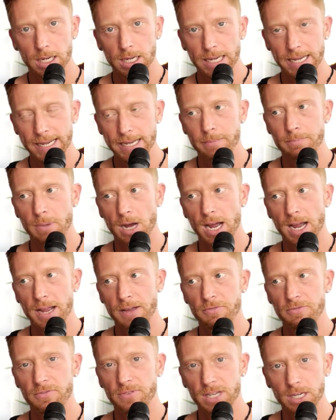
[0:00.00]
in my
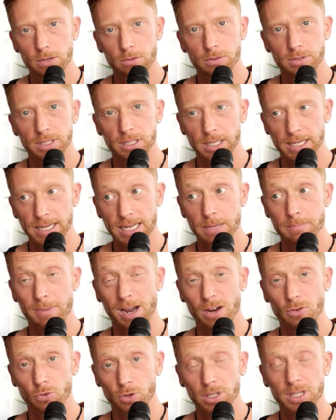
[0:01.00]
field, like in my
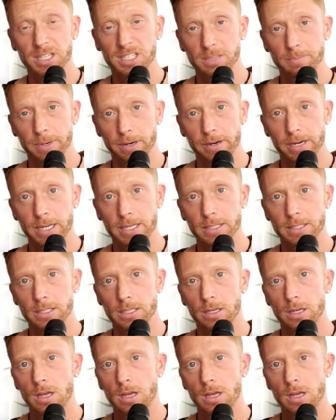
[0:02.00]
real experience,